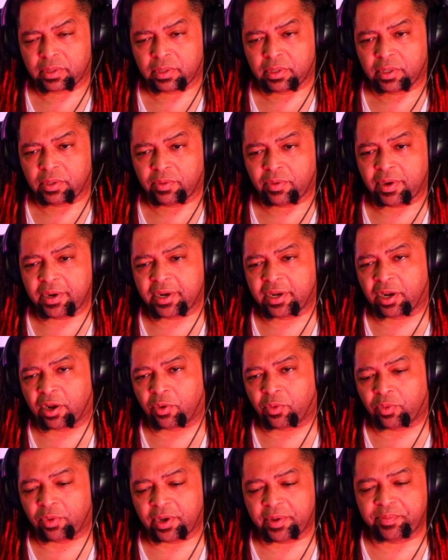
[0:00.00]
What in the
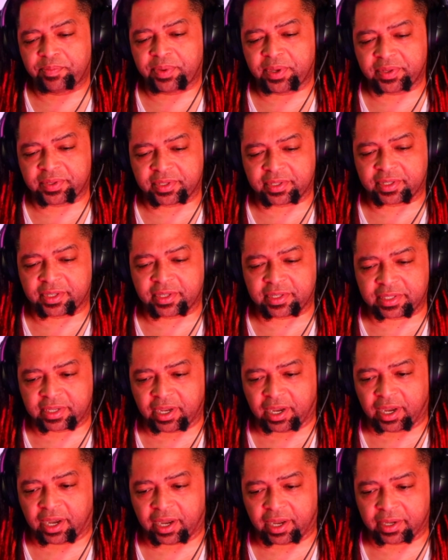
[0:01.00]
one piece is this
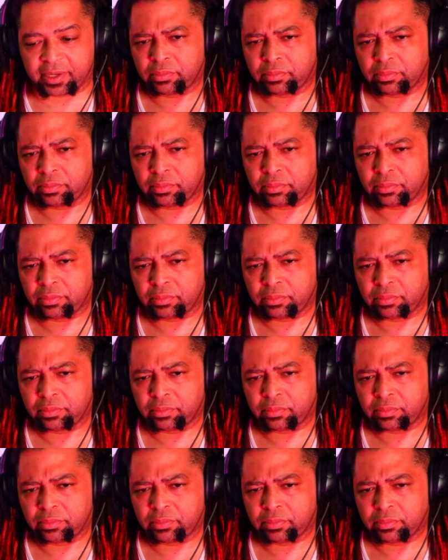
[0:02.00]
guy?